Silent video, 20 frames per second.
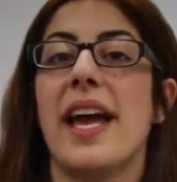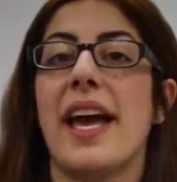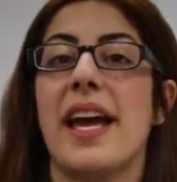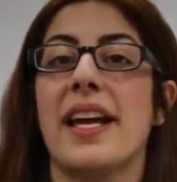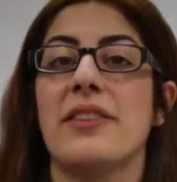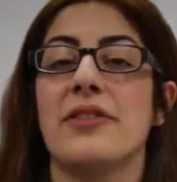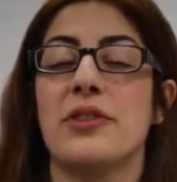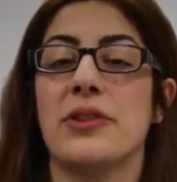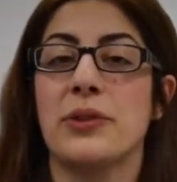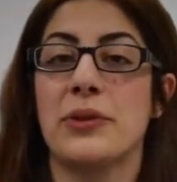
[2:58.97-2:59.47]

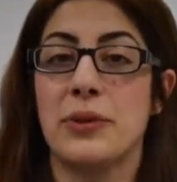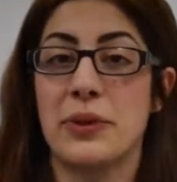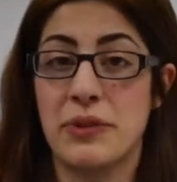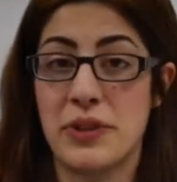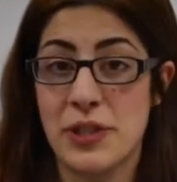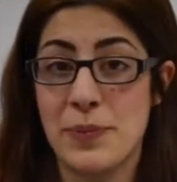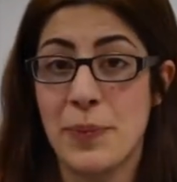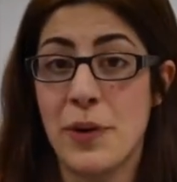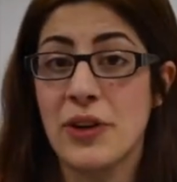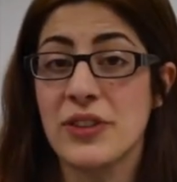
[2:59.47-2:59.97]
and to
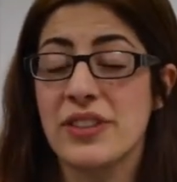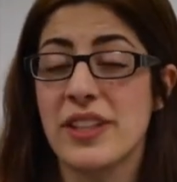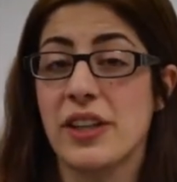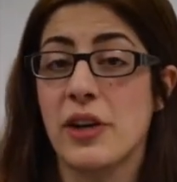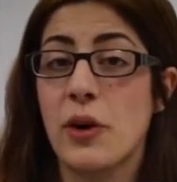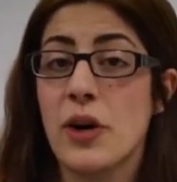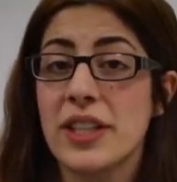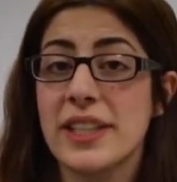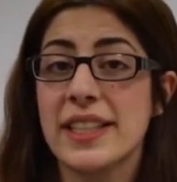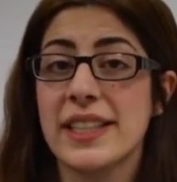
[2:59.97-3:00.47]
respond
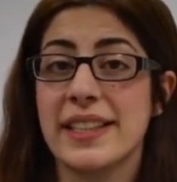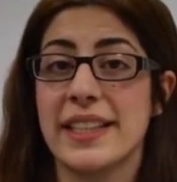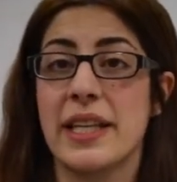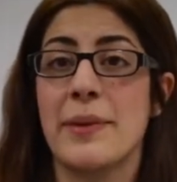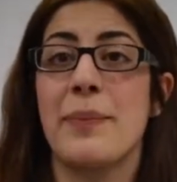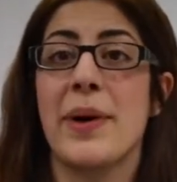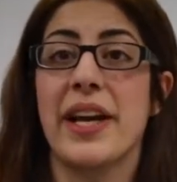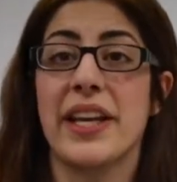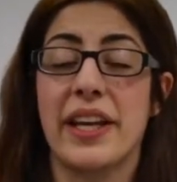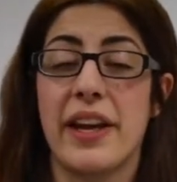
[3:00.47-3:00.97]
accordingly
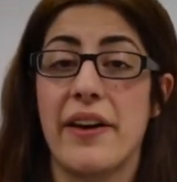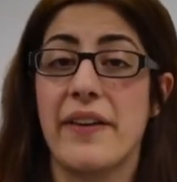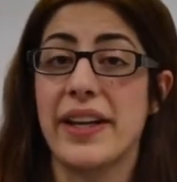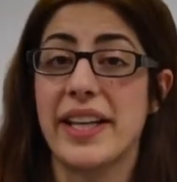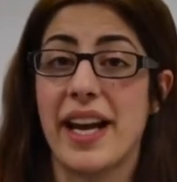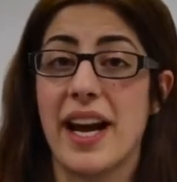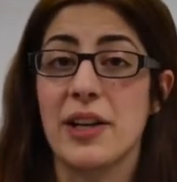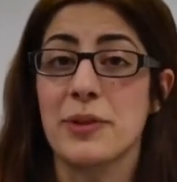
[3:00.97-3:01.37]
by carrying